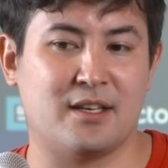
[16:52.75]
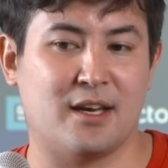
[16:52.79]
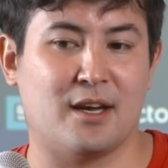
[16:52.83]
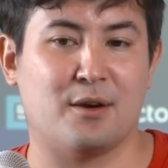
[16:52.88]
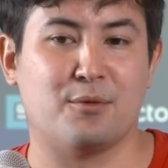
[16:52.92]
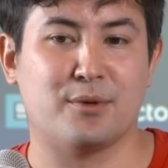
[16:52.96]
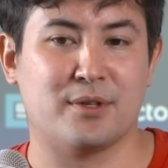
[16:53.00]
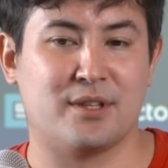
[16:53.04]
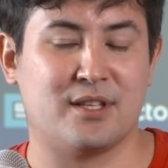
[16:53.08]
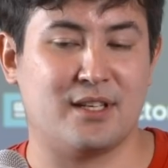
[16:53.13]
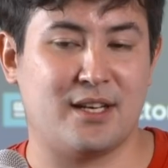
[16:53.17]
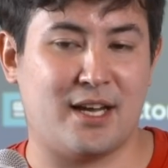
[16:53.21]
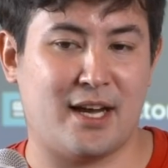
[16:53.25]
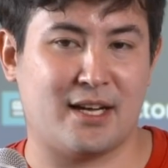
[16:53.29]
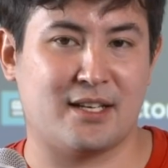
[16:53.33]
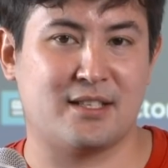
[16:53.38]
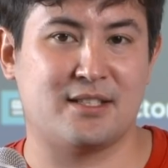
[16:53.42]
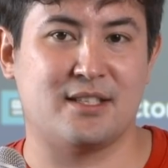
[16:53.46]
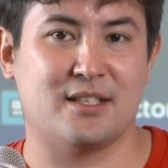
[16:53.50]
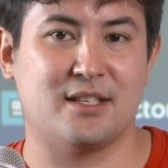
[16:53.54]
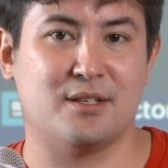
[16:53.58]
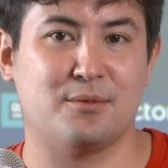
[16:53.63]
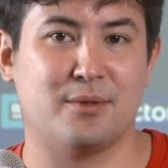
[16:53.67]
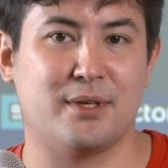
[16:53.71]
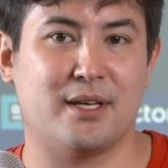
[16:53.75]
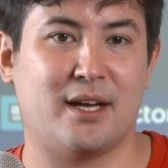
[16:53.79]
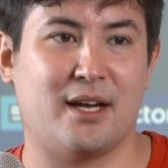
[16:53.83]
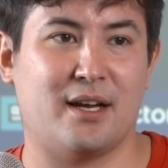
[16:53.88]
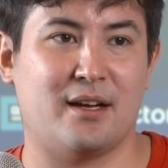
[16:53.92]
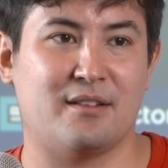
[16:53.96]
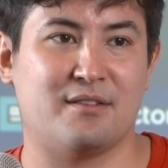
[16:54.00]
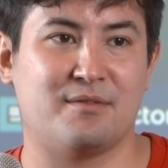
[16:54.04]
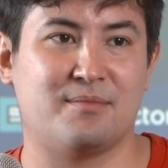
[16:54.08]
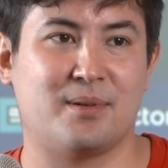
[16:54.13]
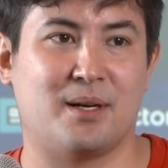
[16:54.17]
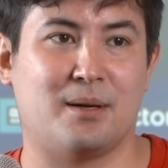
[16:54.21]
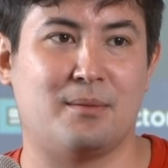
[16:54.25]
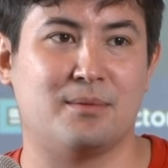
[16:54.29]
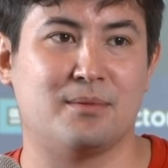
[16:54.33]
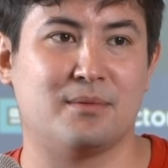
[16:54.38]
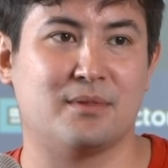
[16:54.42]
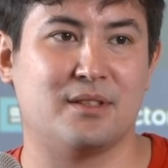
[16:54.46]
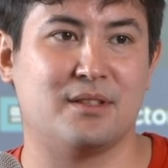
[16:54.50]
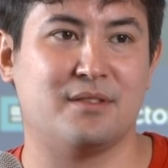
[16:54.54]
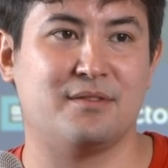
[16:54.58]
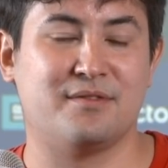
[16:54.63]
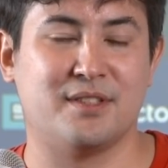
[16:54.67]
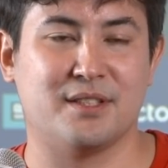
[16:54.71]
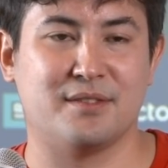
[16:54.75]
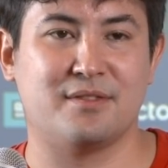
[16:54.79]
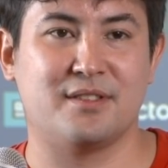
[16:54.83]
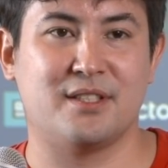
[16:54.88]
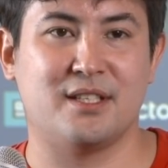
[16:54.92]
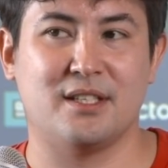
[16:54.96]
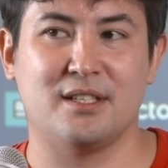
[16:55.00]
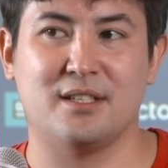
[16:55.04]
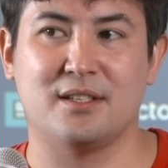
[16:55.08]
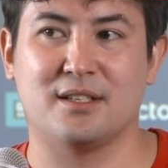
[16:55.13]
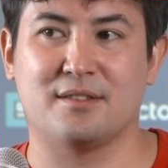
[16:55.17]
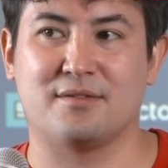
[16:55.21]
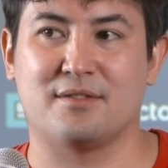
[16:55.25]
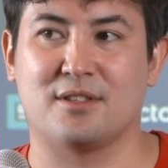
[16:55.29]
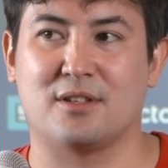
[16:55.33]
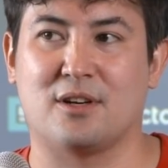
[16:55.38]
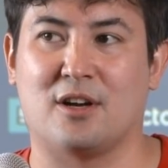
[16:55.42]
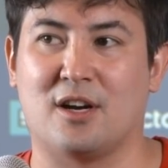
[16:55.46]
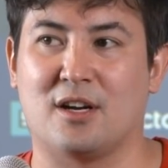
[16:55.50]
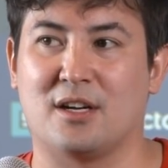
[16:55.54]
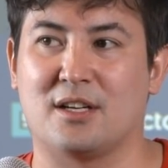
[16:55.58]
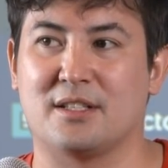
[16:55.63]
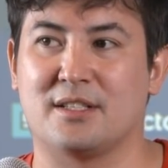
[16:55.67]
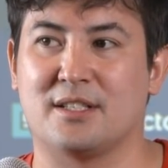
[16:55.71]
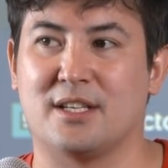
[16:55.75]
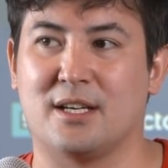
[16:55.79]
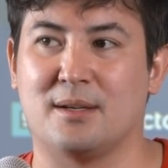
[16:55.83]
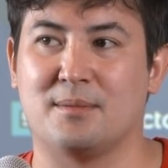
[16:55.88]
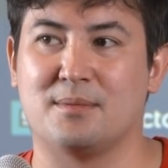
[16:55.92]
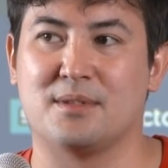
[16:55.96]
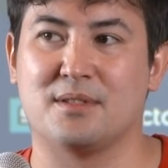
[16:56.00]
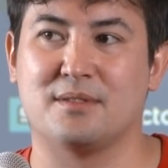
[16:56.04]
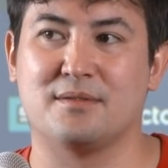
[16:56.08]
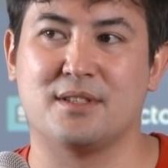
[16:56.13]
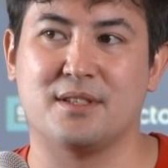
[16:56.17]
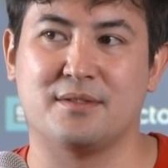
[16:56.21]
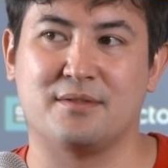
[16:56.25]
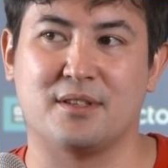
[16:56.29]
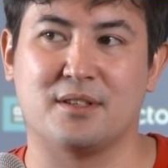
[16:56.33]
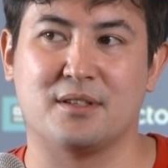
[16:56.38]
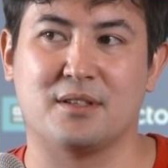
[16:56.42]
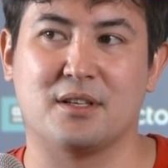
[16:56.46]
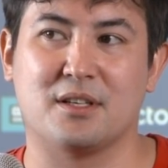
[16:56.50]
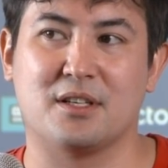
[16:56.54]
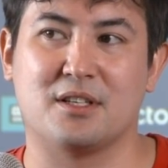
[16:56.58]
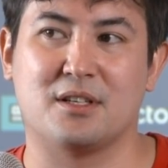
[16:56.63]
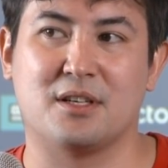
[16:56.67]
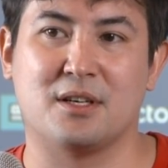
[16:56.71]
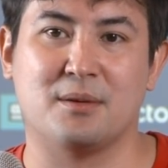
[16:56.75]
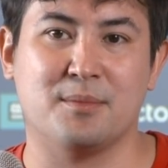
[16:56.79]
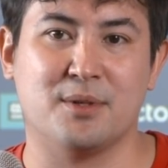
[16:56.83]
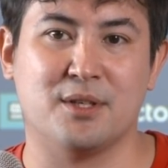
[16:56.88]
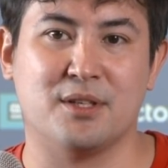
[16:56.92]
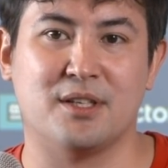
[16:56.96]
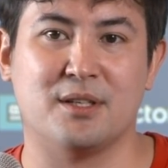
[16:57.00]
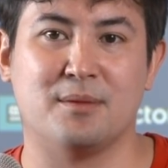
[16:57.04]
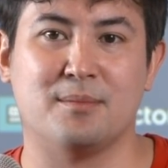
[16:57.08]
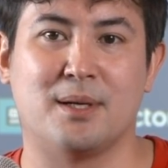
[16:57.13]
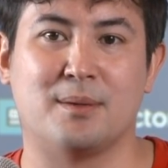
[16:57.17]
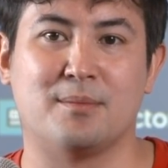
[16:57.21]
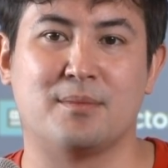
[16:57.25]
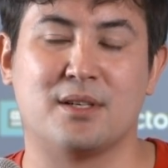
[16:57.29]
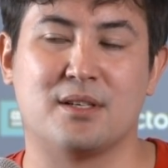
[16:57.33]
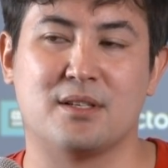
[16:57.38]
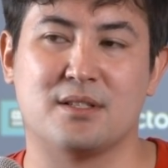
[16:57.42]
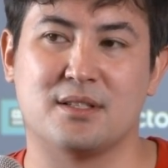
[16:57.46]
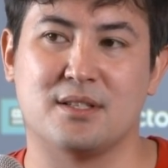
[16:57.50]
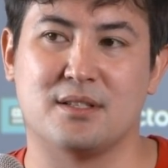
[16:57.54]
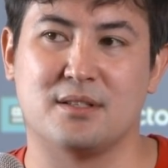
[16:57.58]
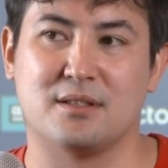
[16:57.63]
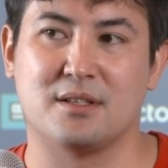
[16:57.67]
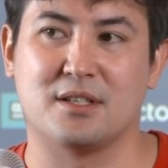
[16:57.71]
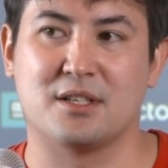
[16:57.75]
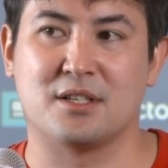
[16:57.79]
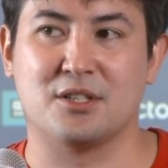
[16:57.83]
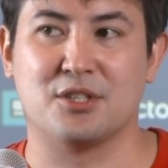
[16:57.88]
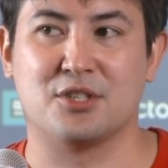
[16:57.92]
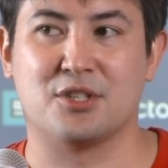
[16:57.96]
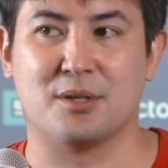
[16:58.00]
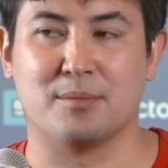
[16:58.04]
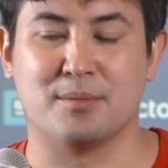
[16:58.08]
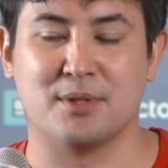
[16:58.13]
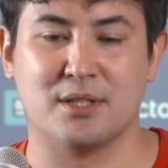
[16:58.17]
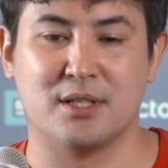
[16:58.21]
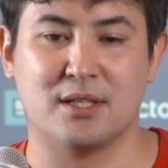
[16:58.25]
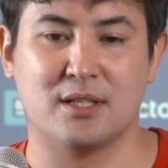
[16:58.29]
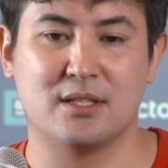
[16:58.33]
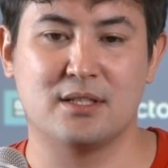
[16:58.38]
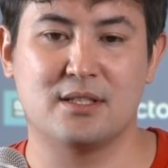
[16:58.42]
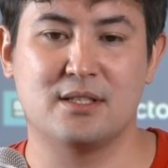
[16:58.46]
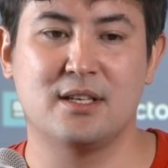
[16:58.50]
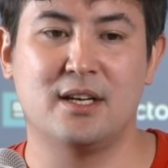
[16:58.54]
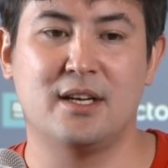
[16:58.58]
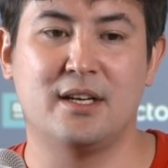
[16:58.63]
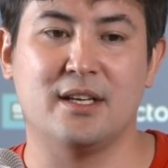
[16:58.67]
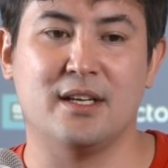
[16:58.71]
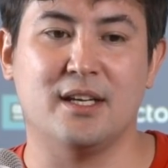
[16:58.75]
yeah, within Axie, we have probably 15 different archetypes of different community members and contributors.